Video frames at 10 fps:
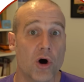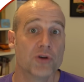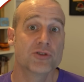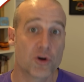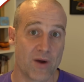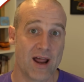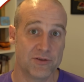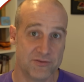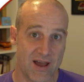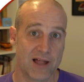on
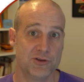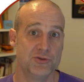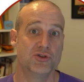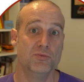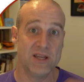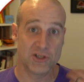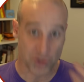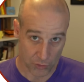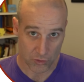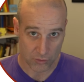ground value to be
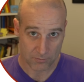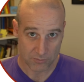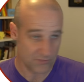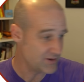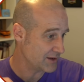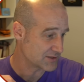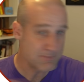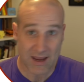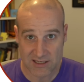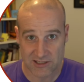true. You've now
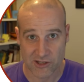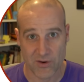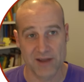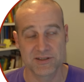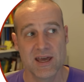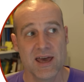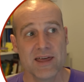smacked into the ground.